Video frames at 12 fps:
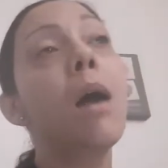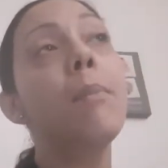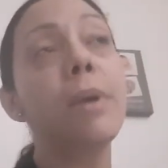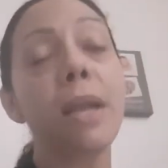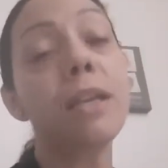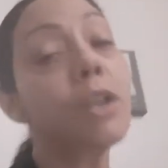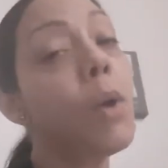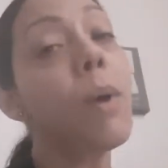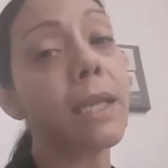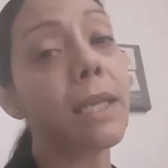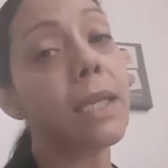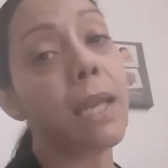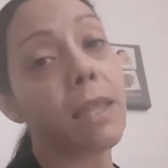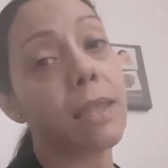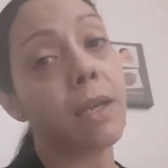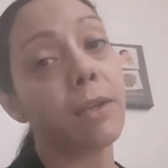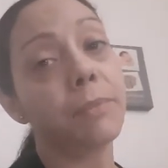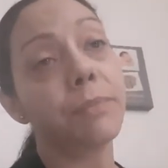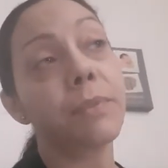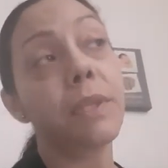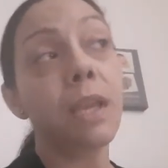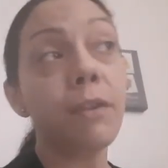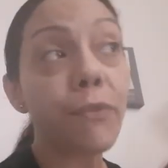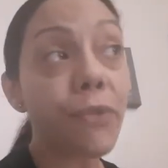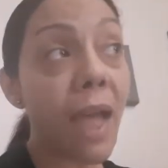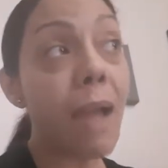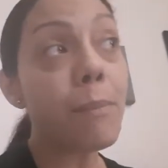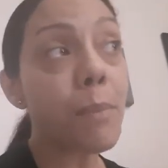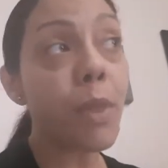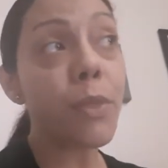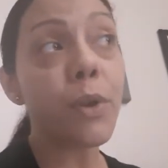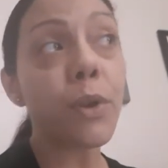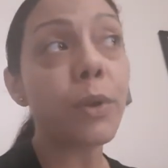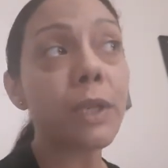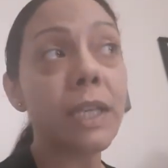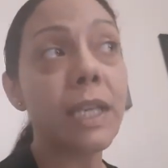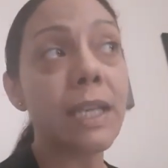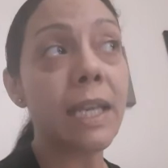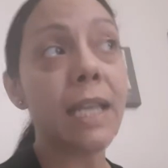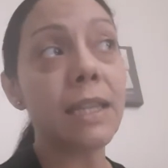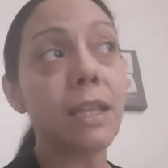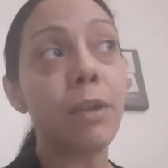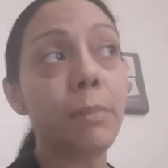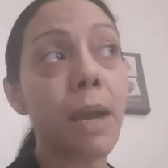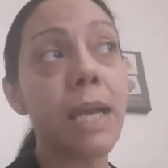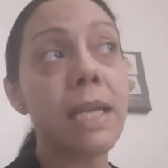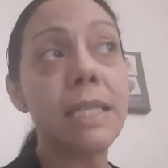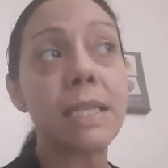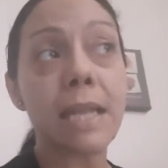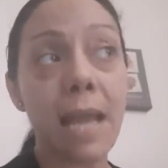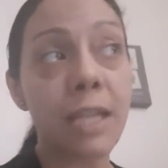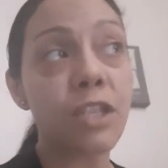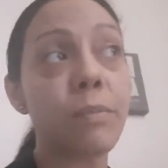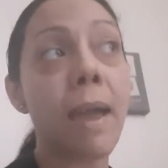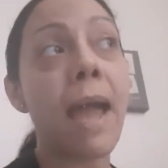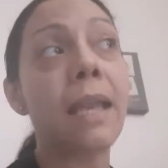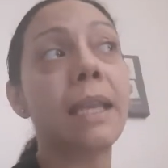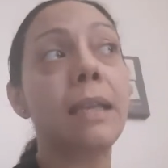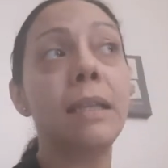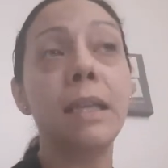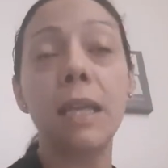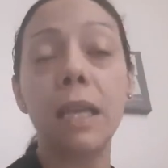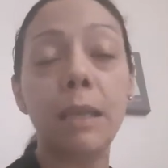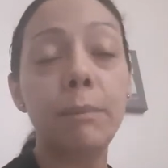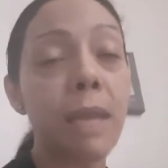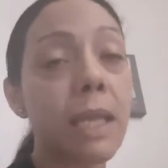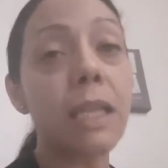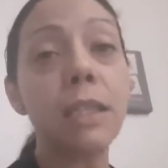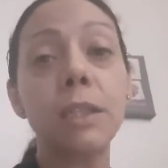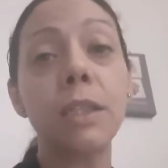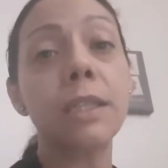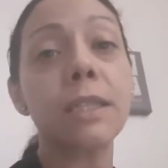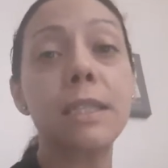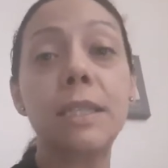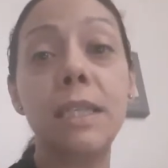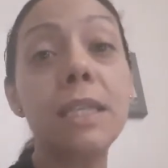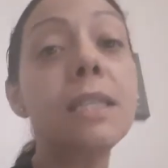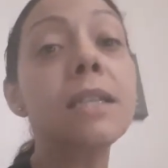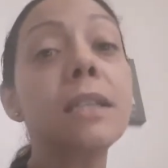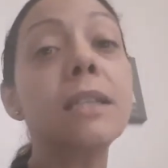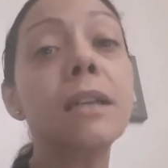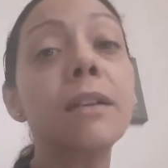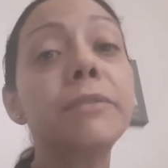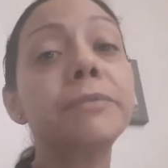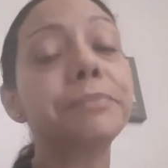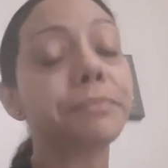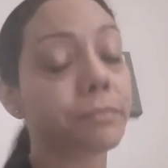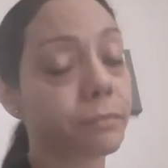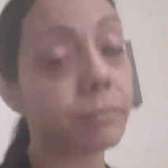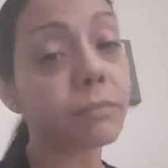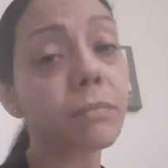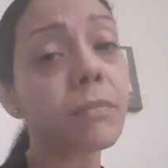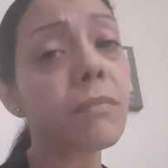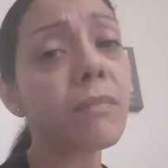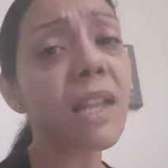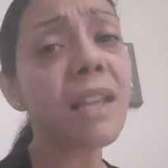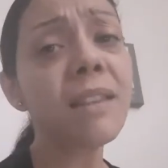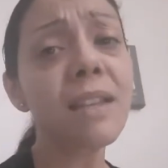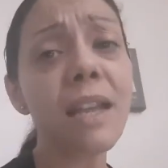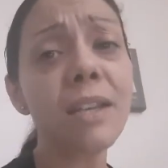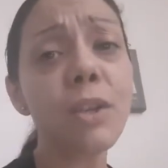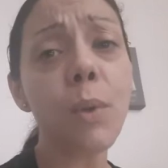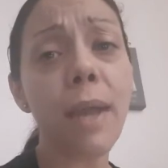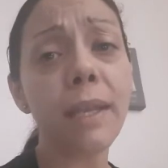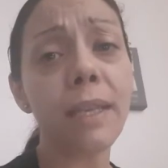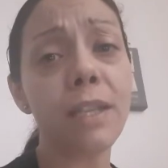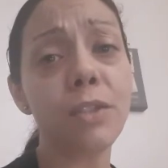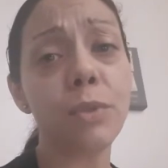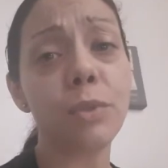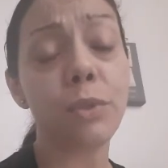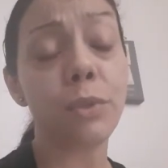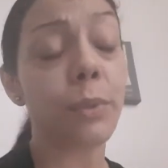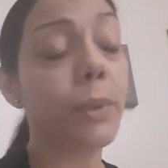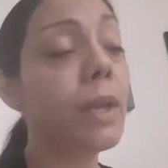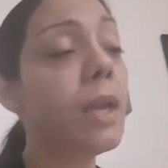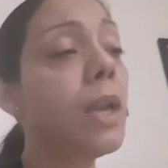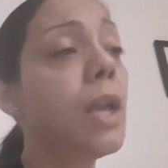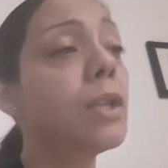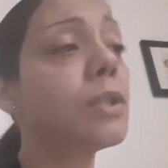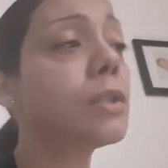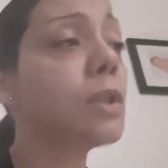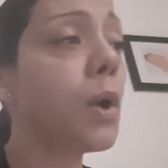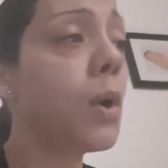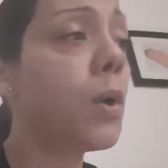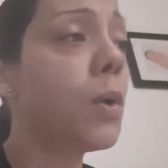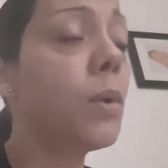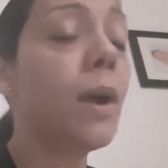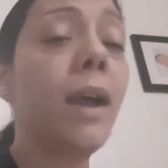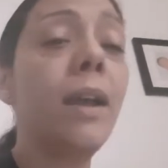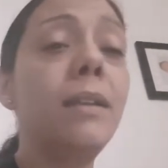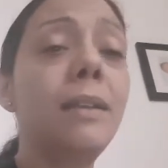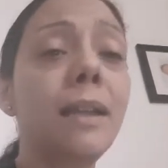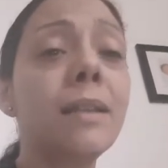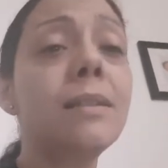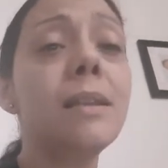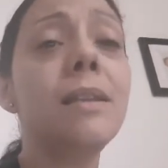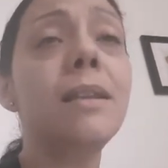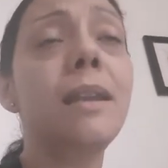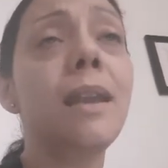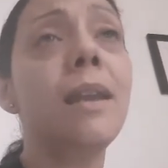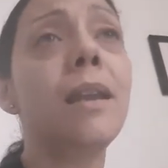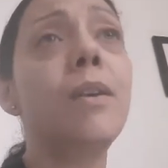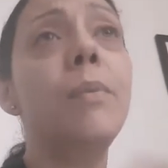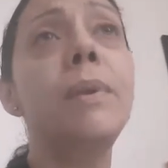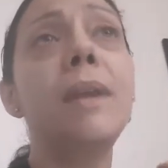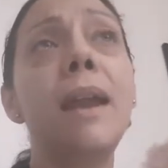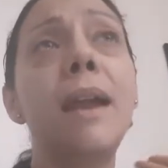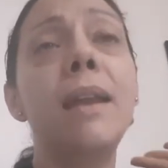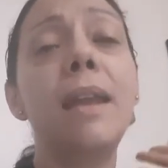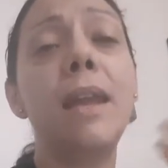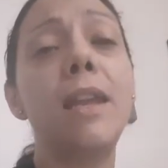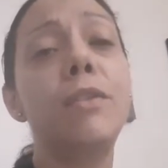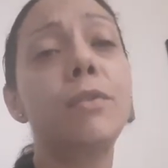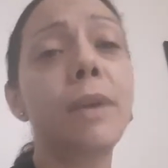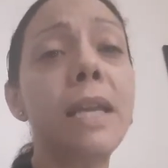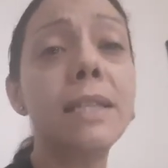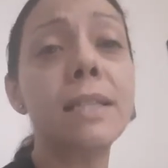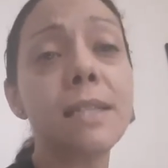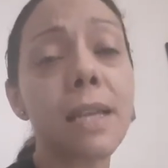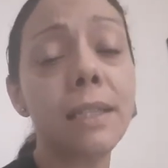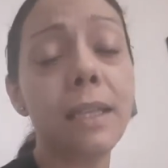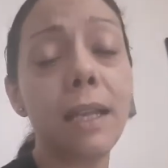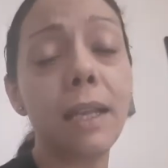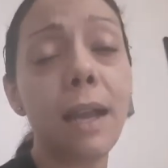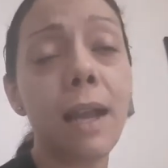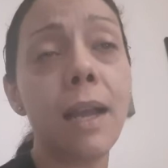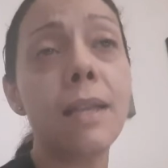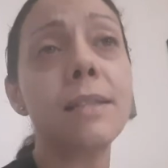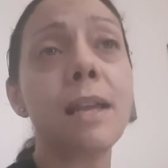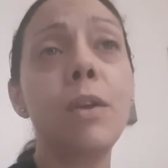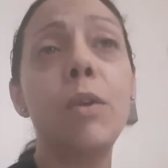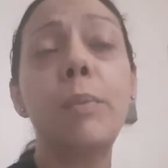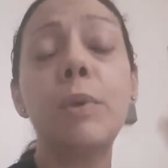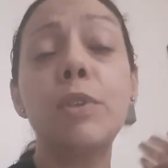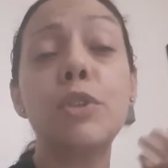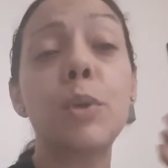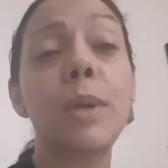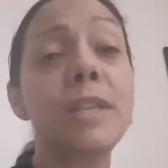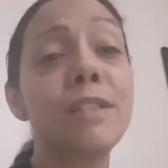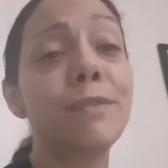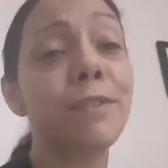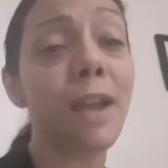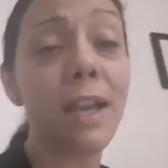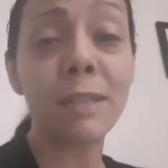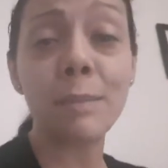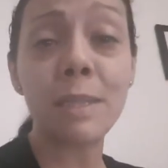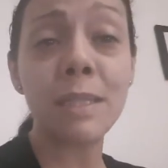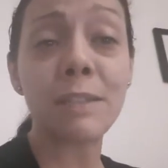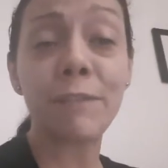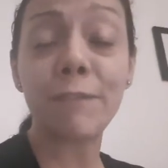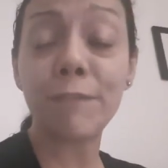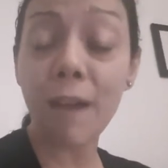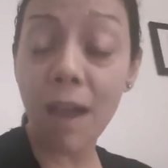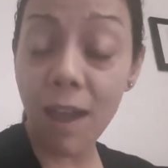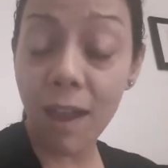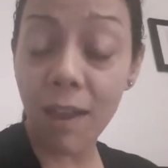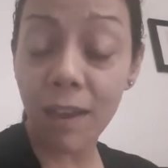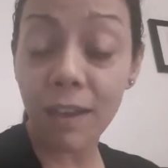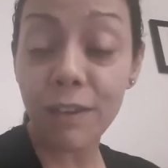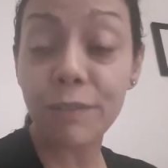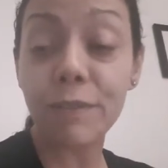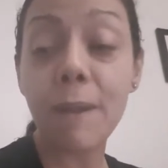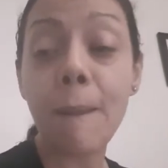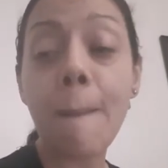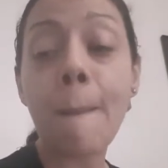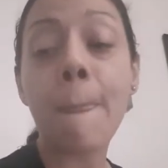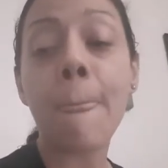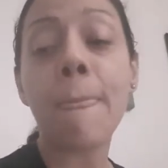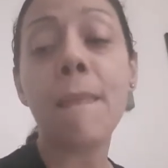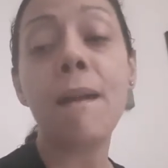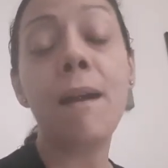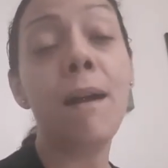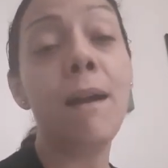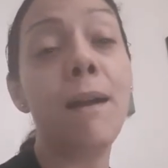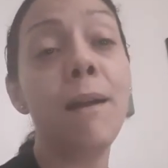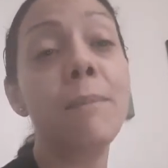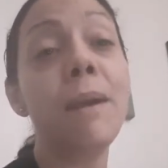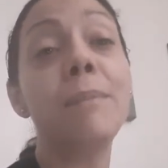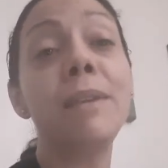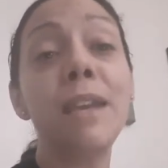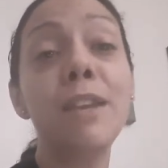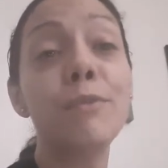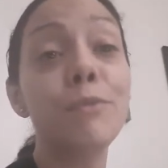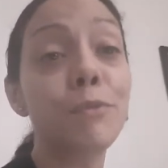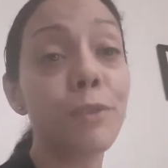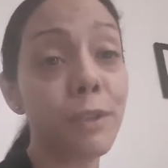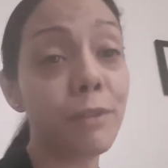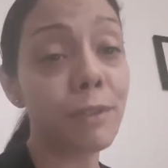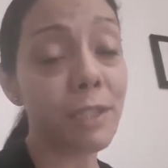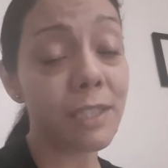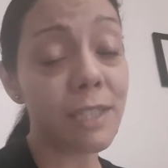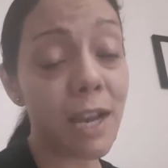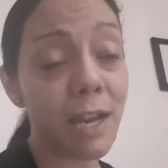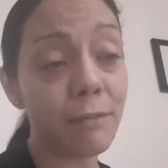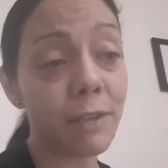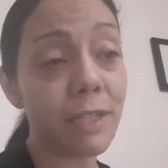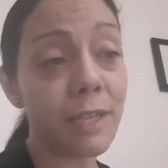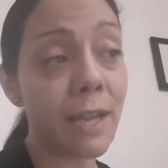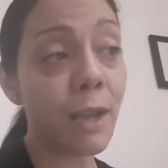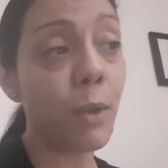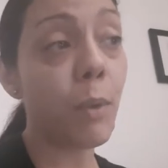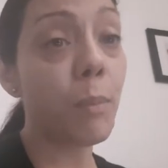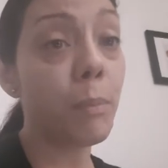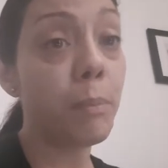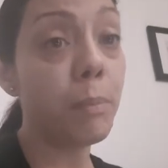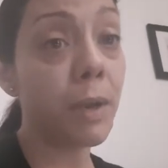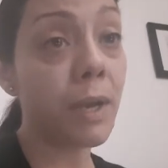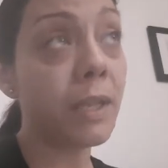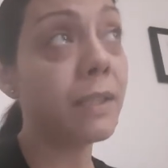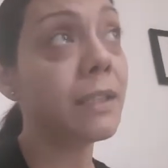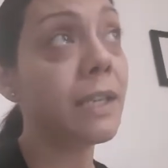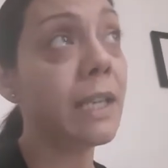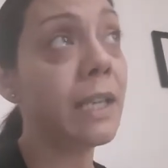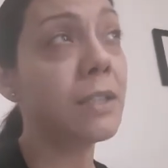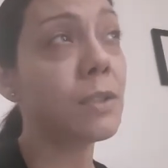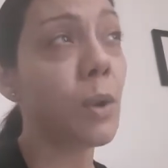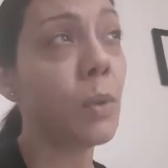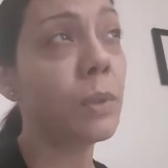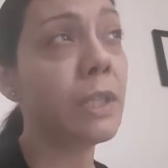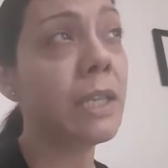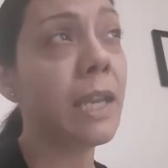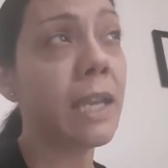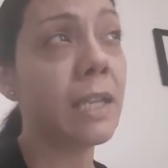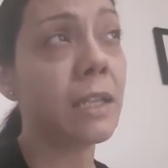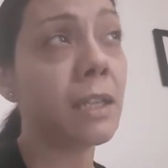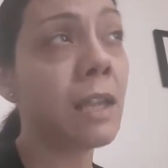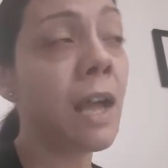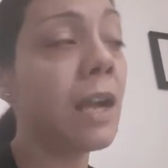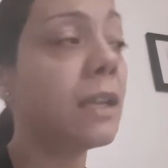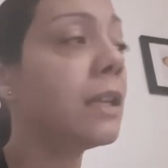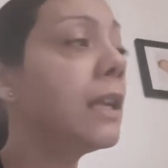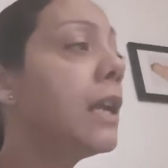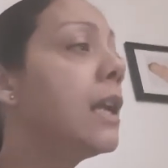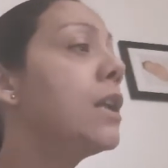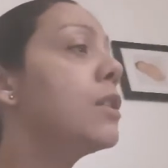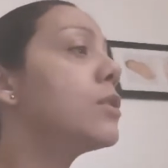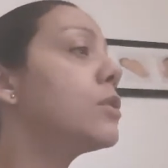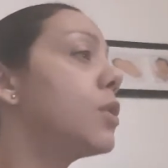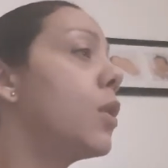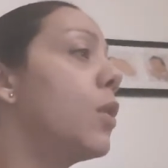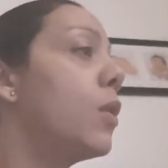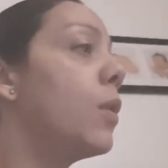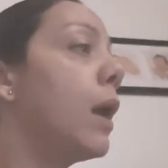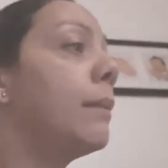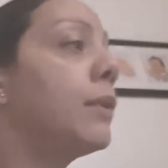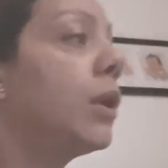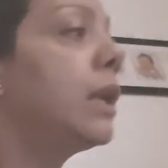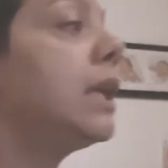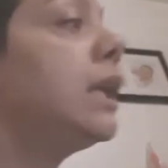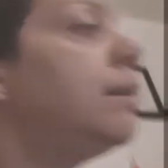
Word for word: But I know I can get there. If that mother can get their body snatched back and make it look decent enough, then I I can do too. So I, like I said again, I hope you had a great Sunday, guys. I hope you enjoyed this Vlogmas 5. I'm getting really, really tired right now, but it's only 8 o'clock, so I'm going to